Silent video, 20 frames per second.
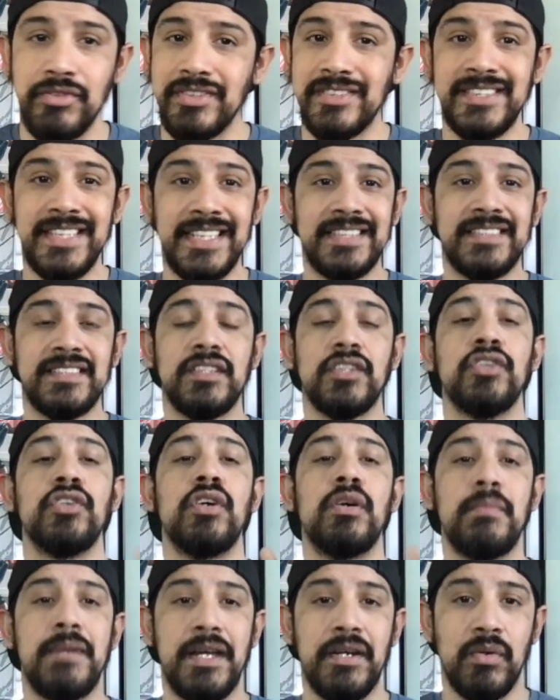So 6
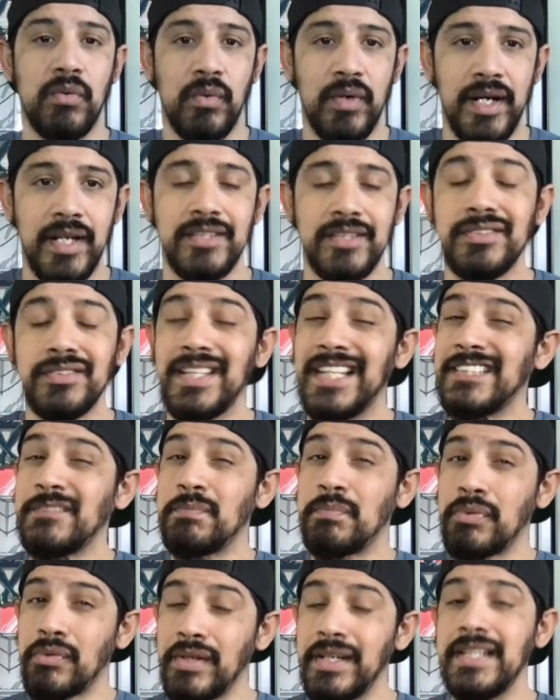no matter what. So that's
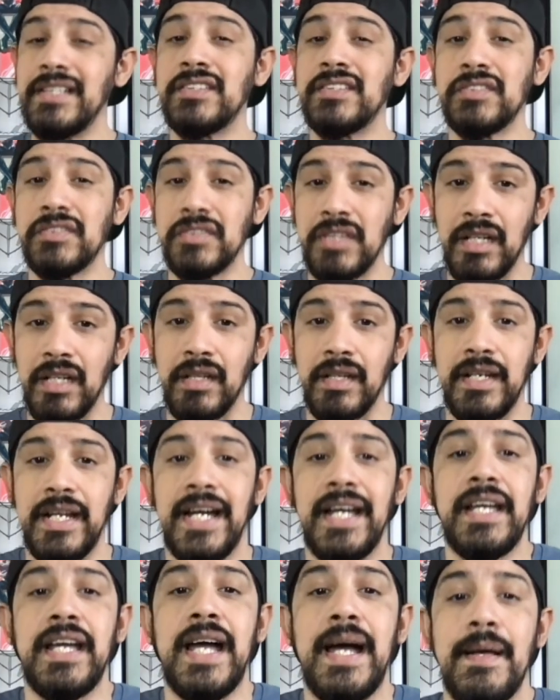pretty solid.
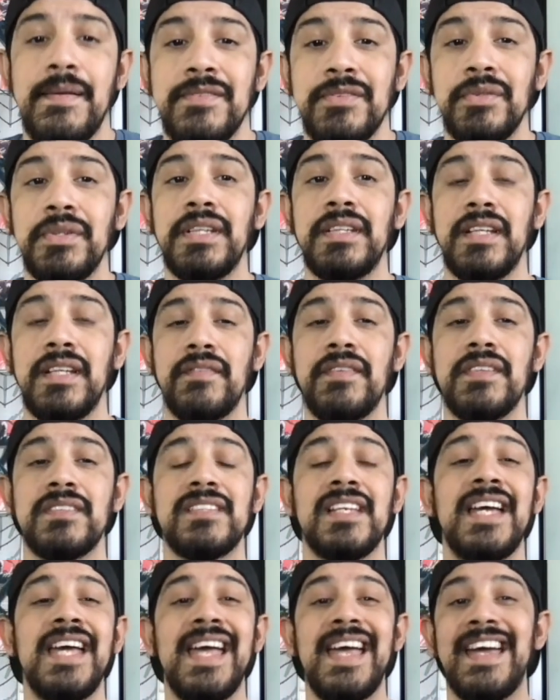I absolutely love
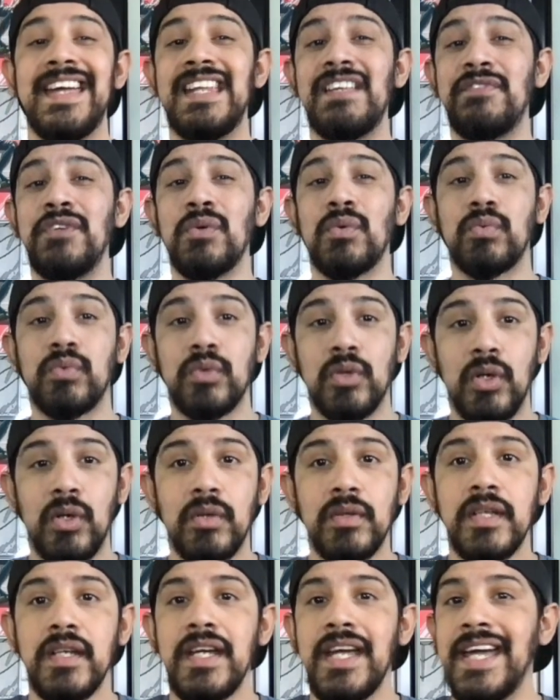this. And if you
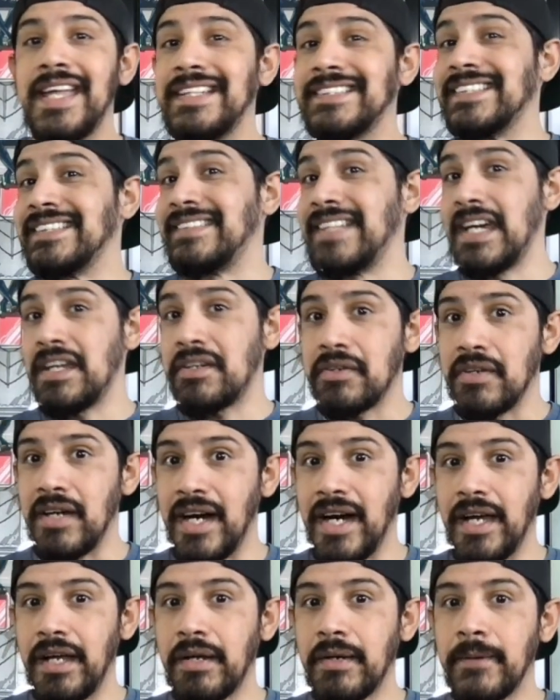roll and it's a 10 or
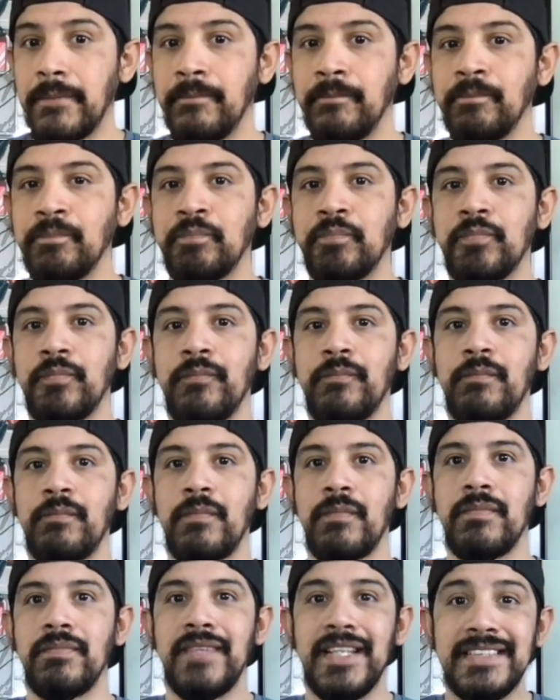higher,
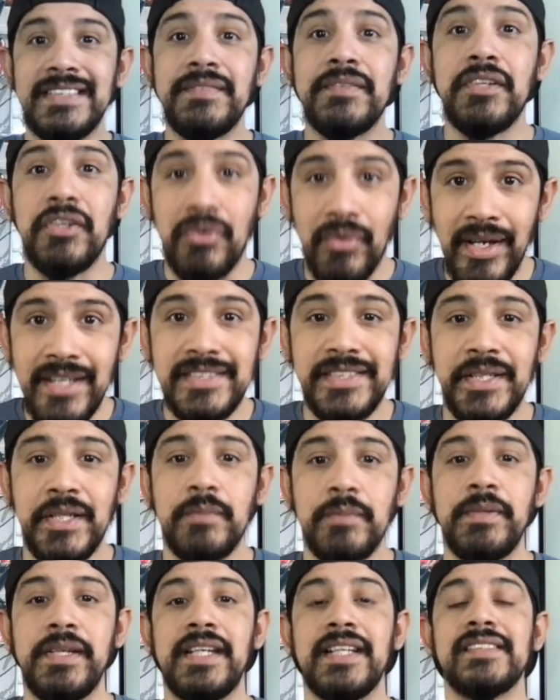that's even
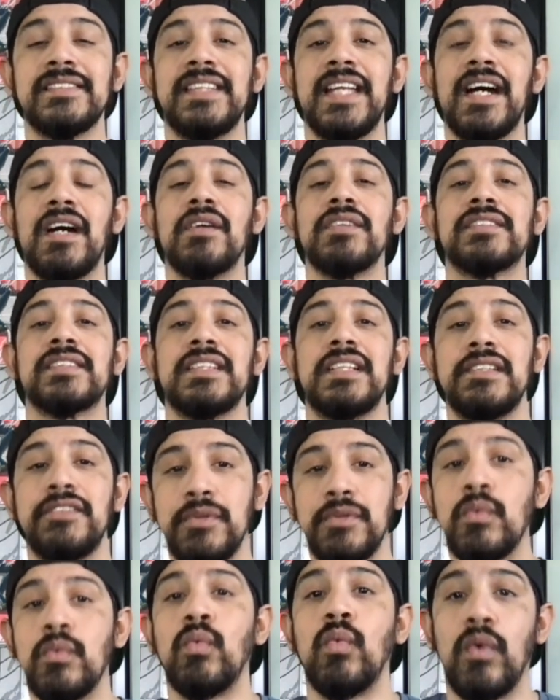crazier because now it's going to
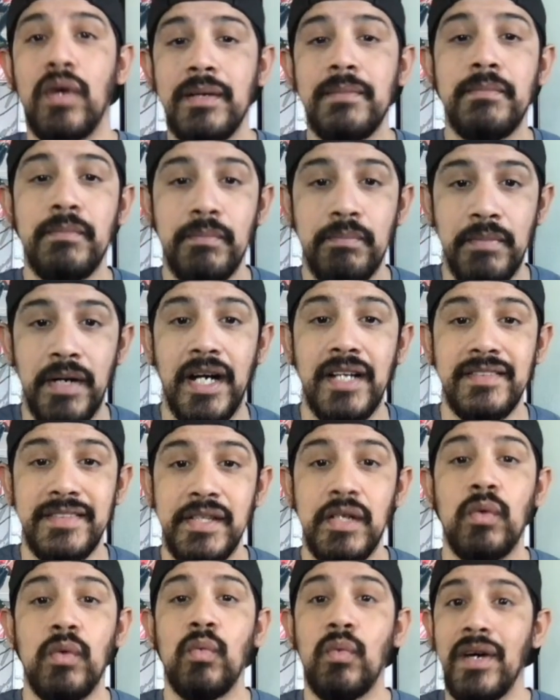do
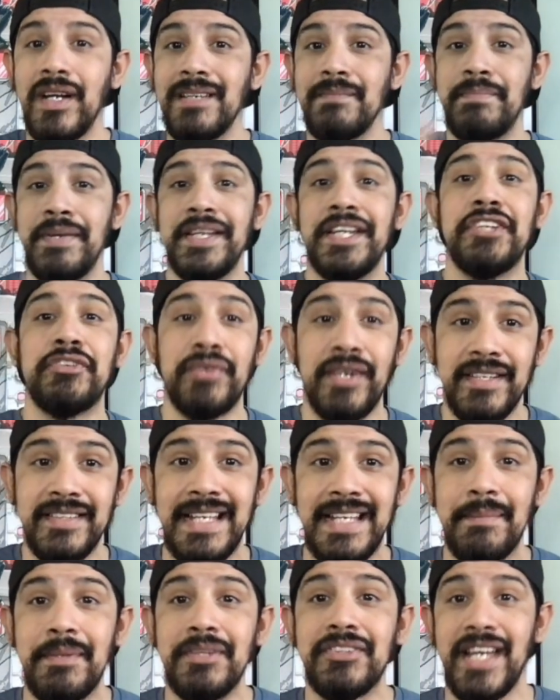deal 1 penetrating
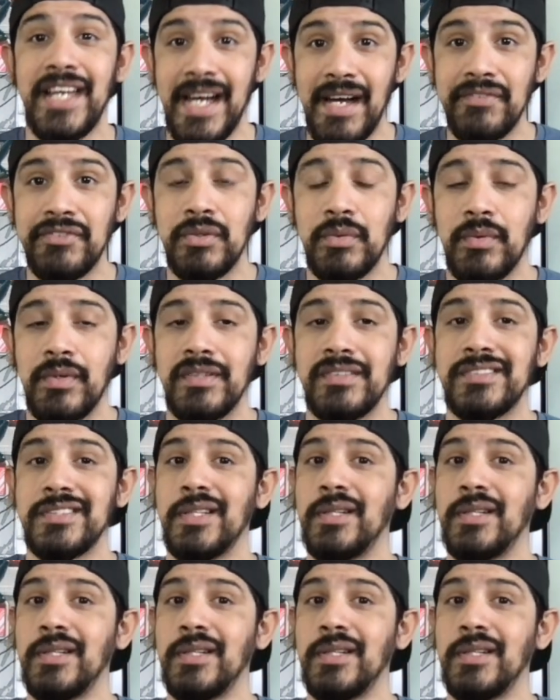damage afterwards.